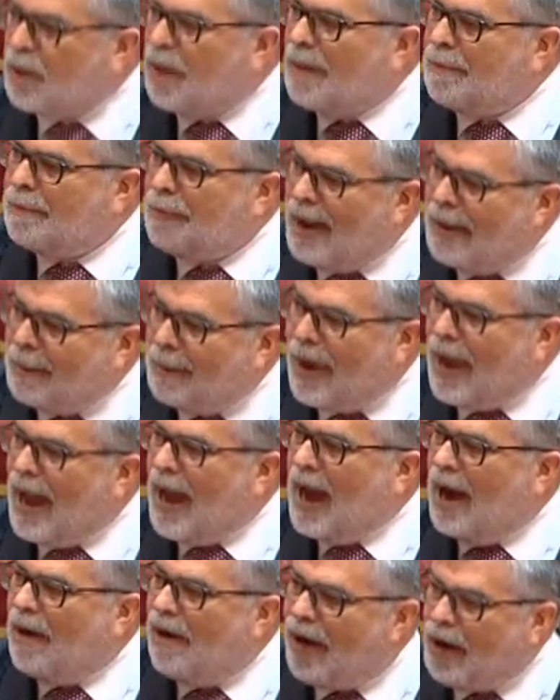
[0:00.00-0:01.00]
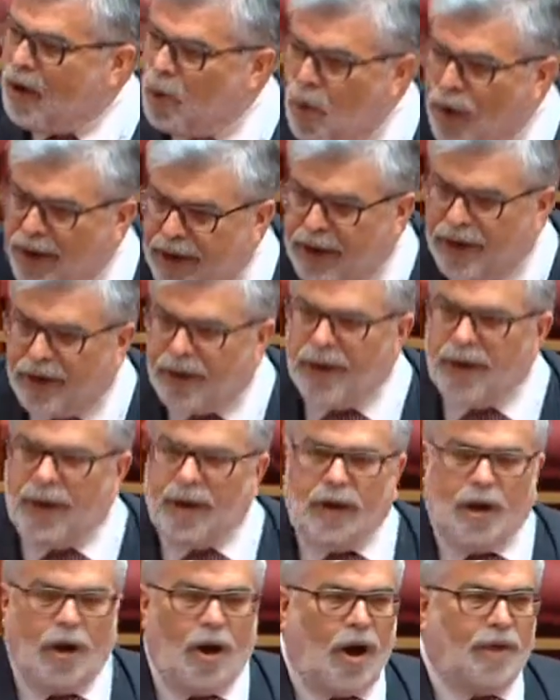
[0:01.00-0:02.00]
when people are acquitted
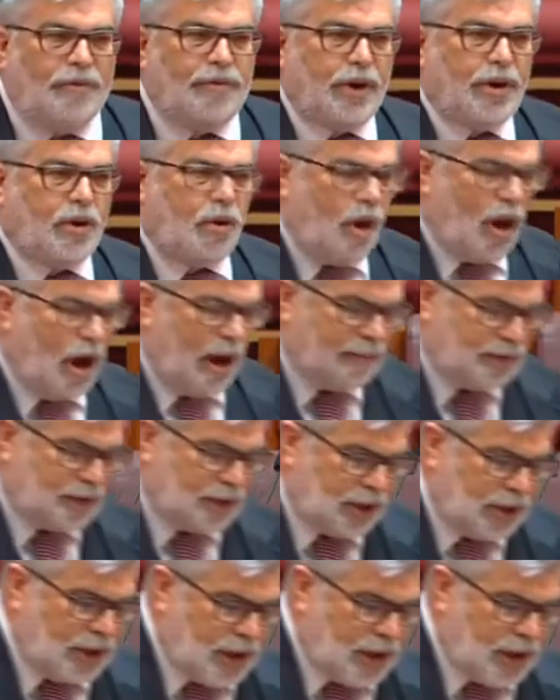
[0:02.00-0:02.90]
of the crimes